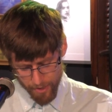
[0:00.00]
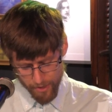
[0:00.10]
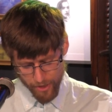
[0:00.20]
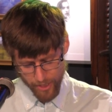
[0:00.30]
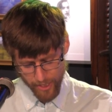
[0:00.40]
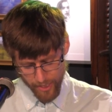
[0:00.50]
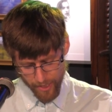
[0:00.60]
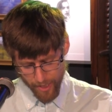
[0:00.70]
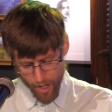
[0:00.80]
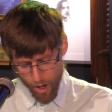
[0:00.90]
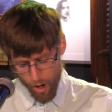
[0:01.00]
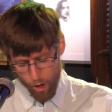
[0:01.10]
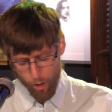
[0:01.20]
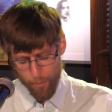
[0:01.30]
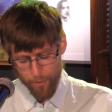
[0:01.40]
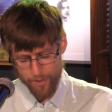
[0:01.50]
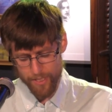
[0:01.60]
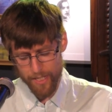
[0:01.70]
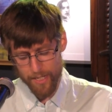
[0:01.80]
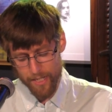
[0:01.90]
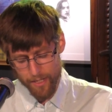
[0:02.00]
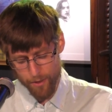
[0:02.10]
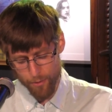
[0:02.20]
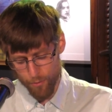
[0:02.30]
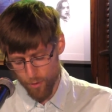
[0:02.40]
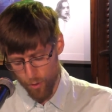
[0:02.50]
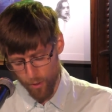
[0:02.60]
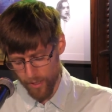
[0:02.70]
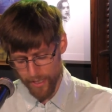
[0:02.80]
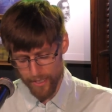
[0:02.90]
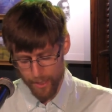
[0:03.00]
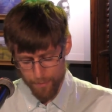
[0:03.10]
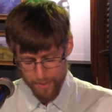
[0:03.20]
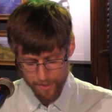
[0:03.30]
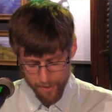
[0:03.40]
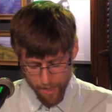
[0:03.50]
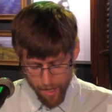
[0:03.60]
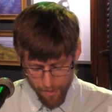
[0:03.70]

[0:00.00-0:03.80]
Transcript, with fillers: She, harbors the deer who coyly dips